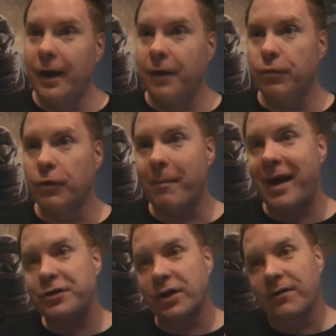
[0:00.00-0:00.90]
and through the
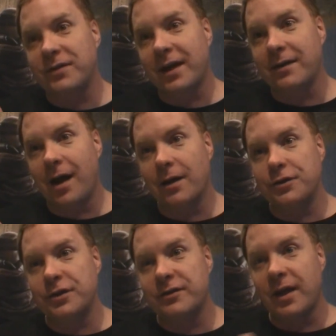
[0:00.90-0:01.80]
magic of
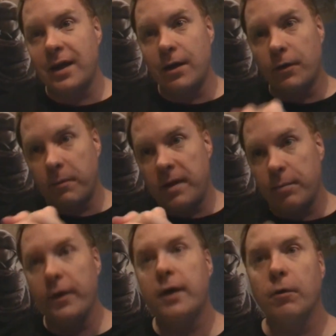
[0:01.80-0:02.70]
technology say, here are the
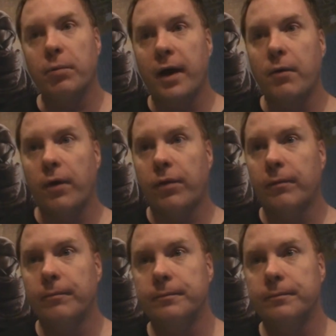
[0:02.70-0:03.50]
people that you'll play with.